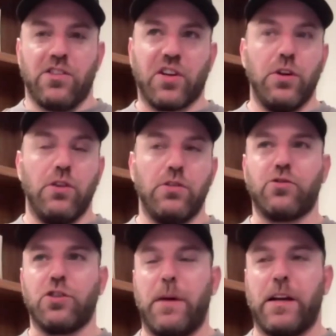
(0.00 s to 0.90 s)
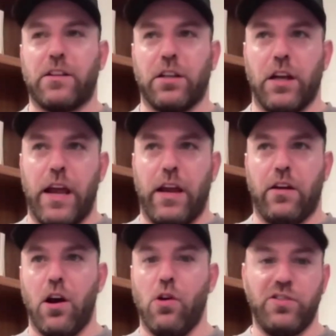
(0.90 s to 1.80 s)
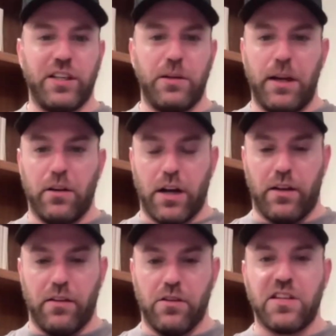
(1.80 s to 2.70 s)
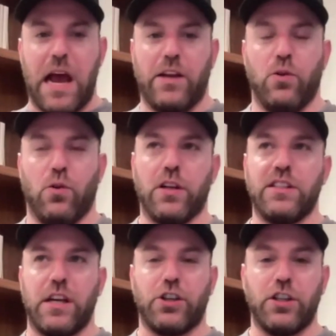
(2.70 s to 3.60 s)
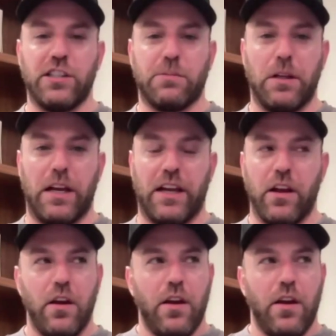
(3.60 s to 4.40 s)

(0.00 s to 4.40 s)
And also, no disrespect to like OCB or any of those natty organizations, but like,